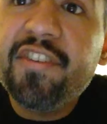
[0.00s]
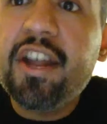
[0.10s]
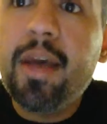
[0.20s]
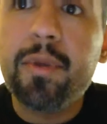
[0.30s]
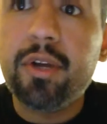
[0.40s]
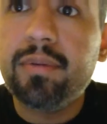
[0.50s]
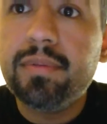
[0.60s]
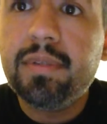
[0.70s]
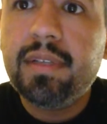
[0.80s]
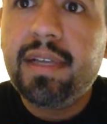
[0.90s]
phenomenal.
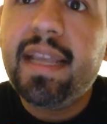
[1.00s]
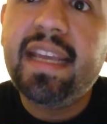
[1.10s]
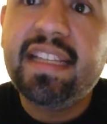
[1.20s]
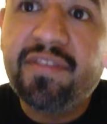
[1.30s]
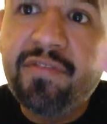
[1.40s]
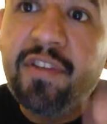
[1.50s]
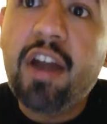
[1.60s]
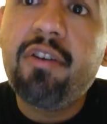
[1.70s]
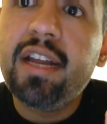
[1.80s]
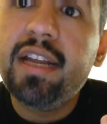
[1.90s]
He is
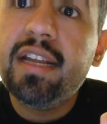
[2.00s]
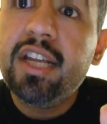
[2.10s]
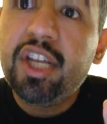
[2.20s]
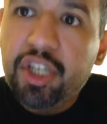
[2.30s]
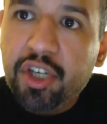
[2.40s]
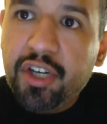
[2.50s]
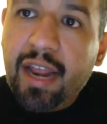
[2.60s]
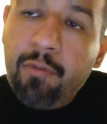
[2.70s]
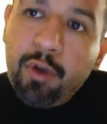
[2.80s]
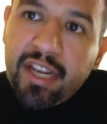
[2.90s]
very good
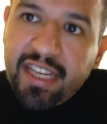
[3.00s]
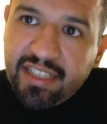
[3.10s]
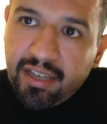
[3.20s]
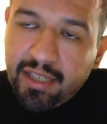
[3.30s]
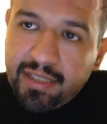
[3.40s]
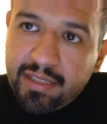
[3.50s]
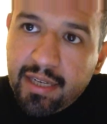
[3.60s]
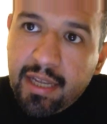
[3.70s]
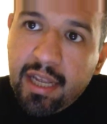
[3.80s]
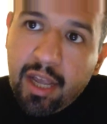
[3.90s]
at what he does
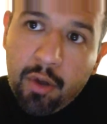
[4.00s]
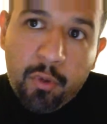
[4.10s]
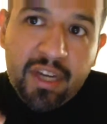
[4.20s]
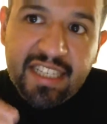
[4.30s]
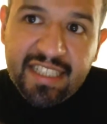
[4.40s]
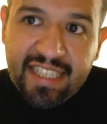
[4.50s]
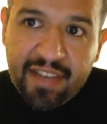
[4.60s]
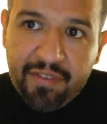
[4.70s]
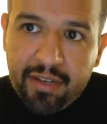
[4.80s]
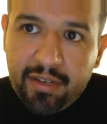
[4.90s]
and what he's
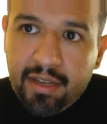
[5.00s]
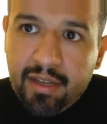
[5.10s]
given.